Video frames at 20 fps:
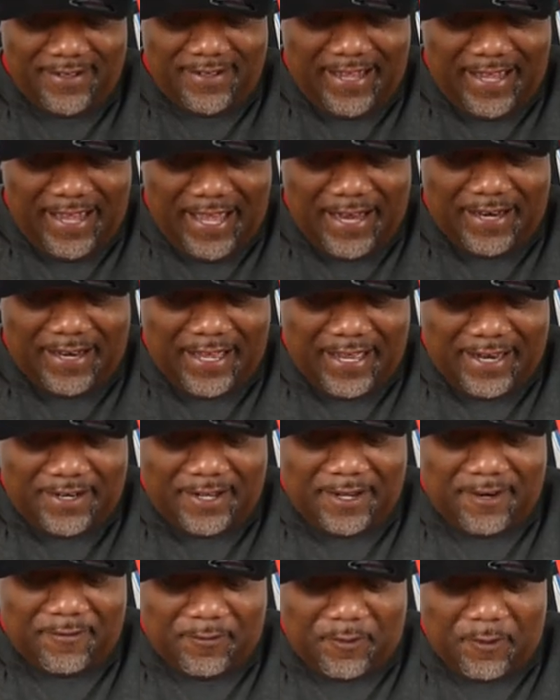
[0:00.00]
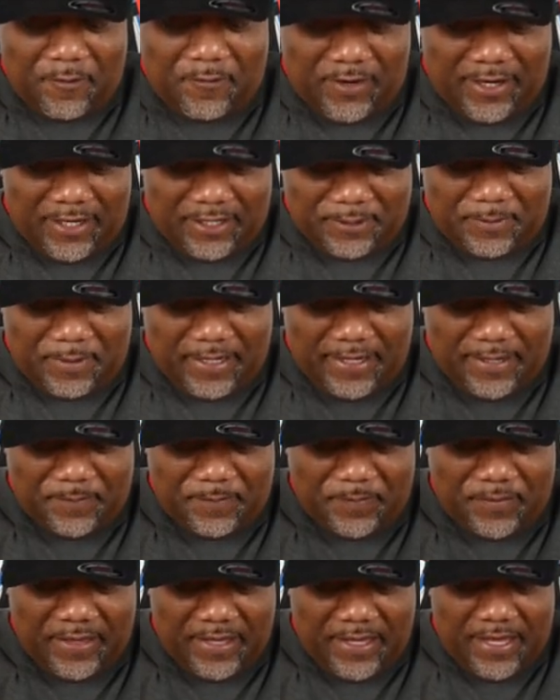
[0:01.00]
I, I love Rome Rush, man.
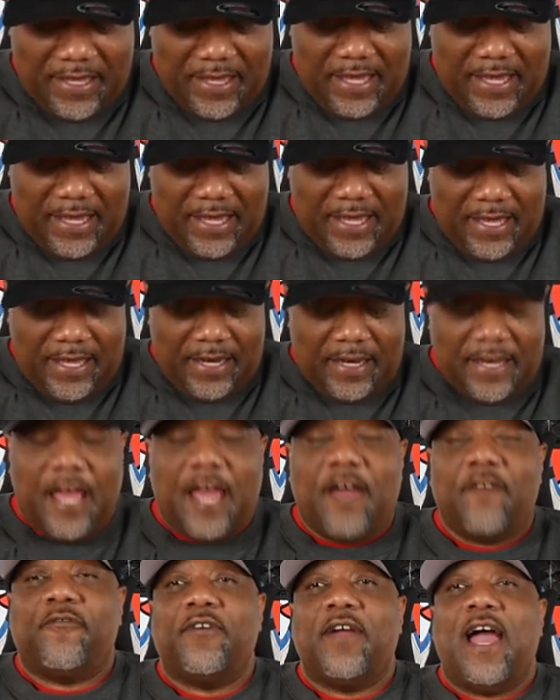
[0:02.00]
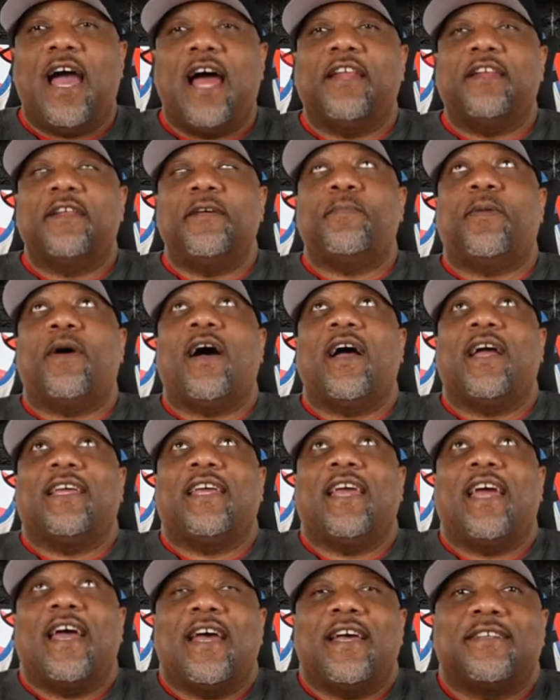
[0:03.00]
F Reality
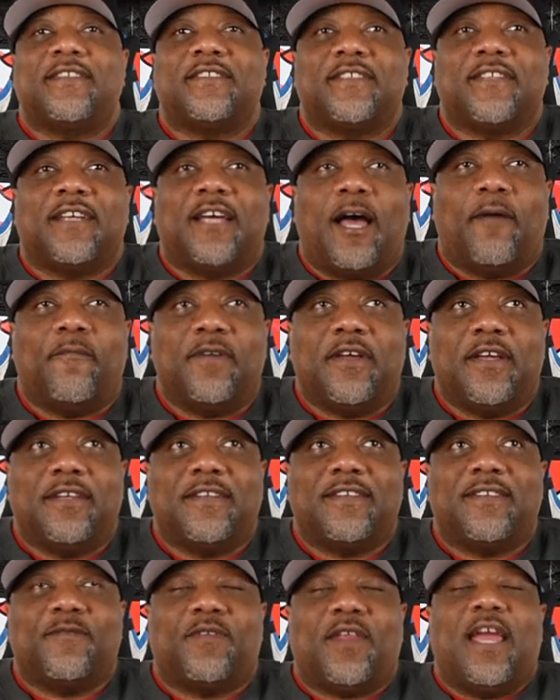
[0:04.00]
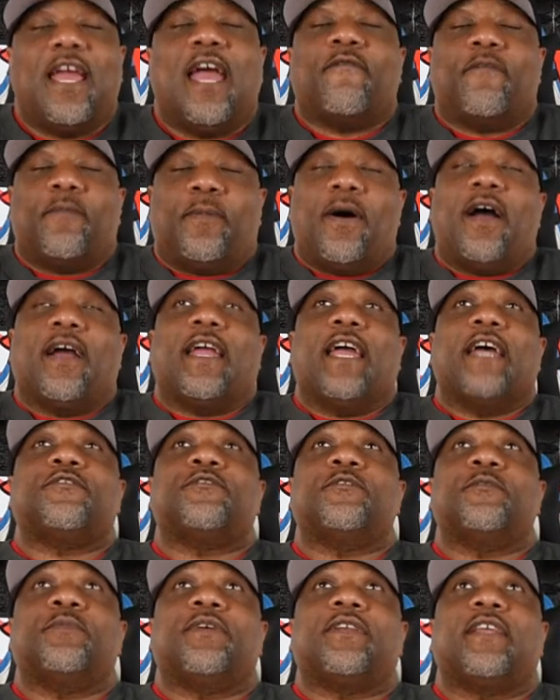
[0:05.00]
Podcast. I mean, they have a podcast
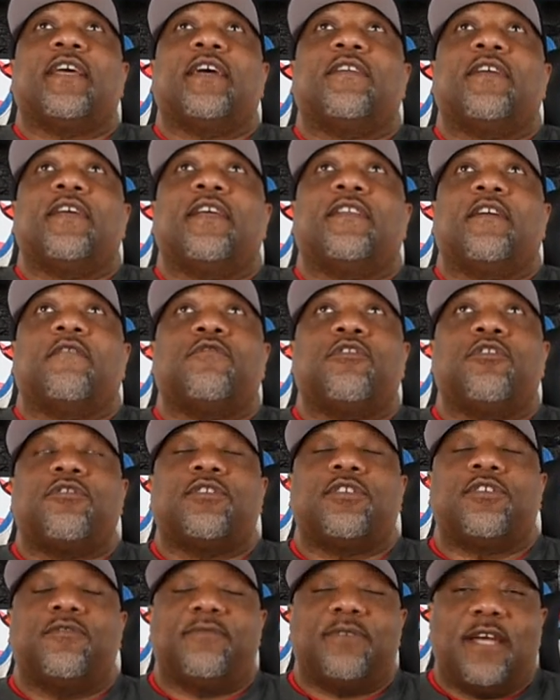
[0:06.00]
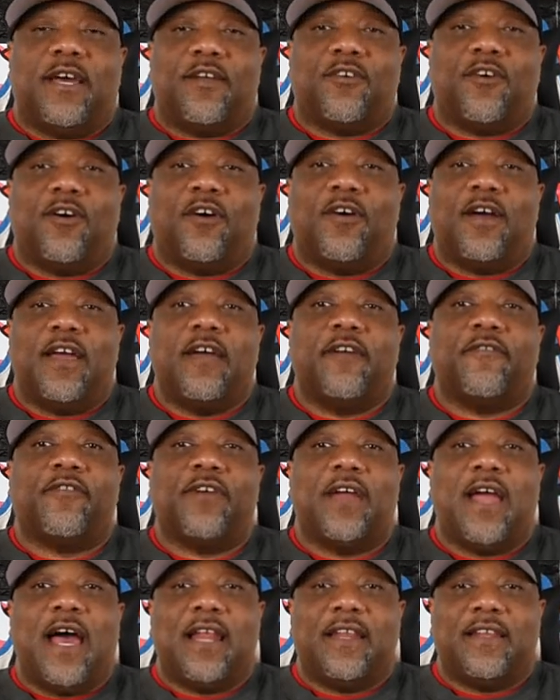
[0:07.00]
too, but it's a YouTube channel called F
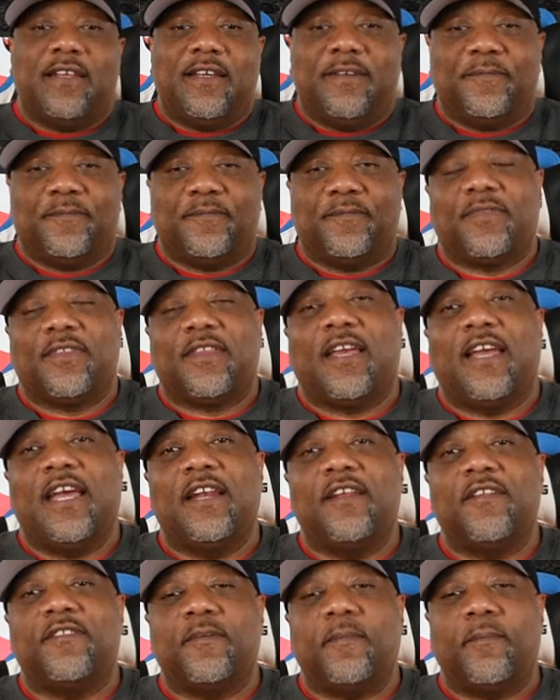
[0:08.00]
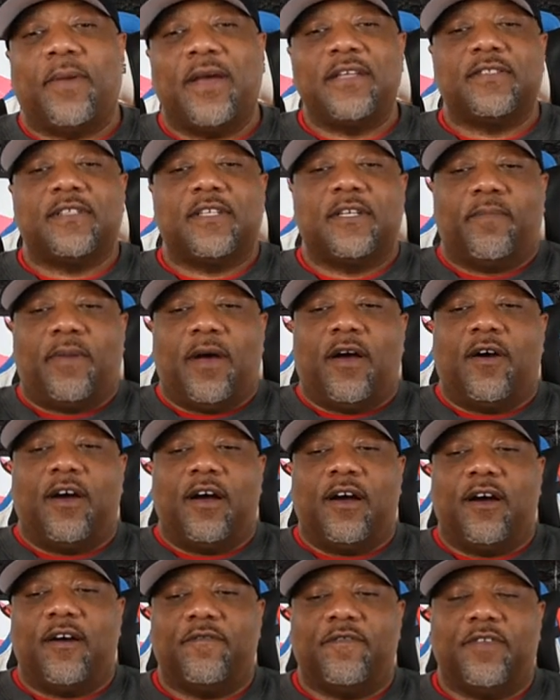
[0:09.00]
Reality, and it's basically about
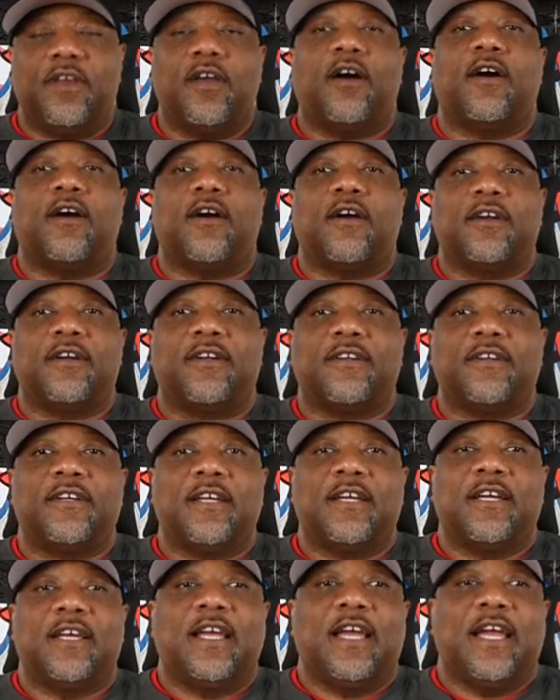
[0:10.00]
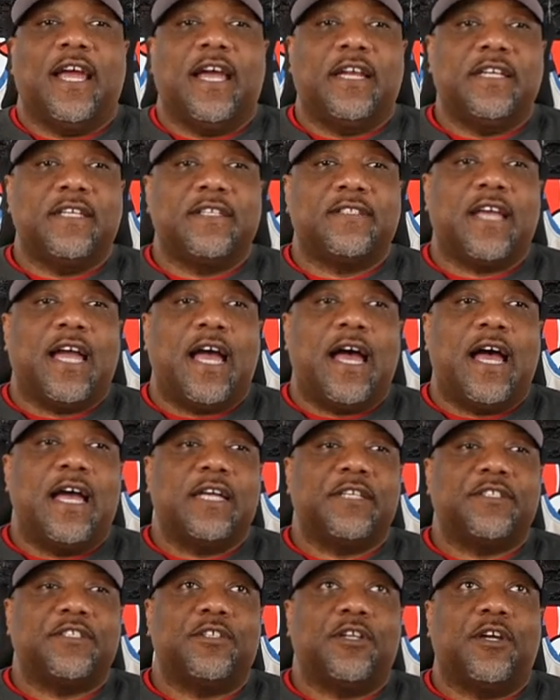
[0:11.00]
uh, VR. And these
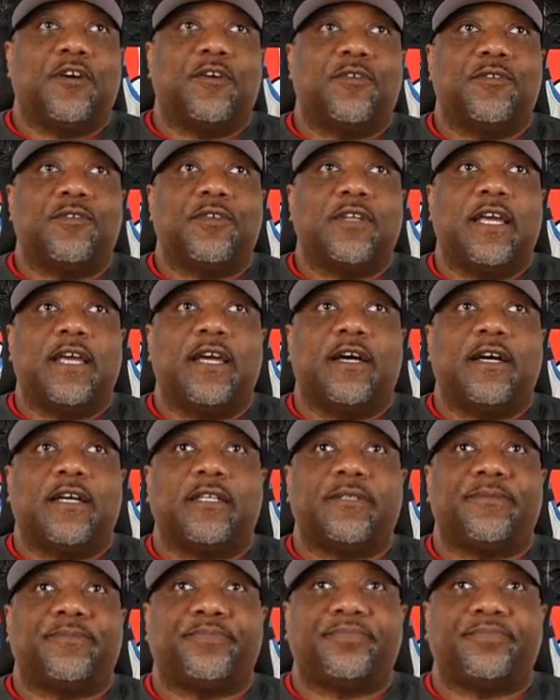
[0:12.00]
guys, you know, they uh,